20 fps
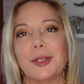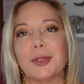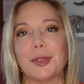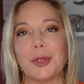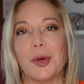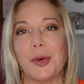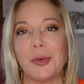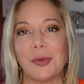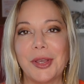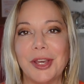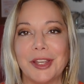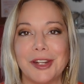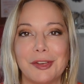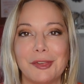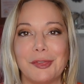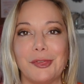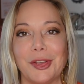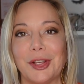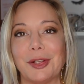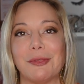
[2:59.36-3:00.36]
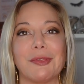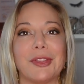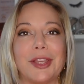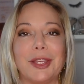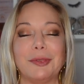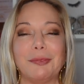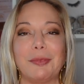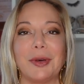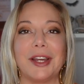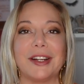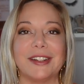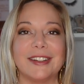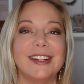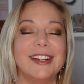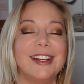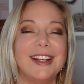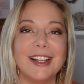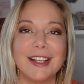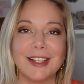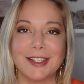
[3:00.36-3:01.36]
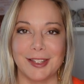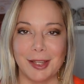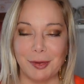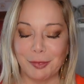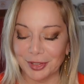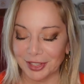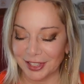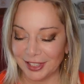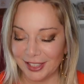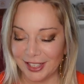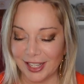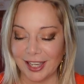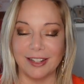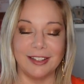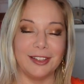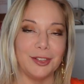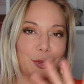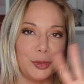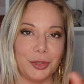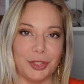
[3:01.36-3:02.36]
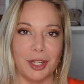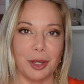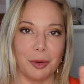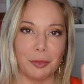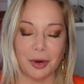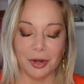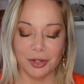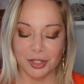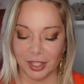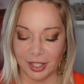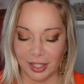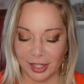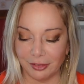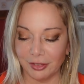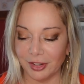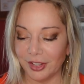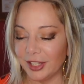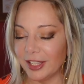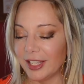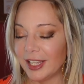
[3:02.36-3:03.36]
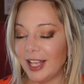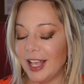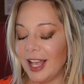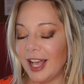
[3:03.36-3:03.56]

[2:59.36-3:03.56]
So I'm gonna film that pair separately and do the unboxing and everything.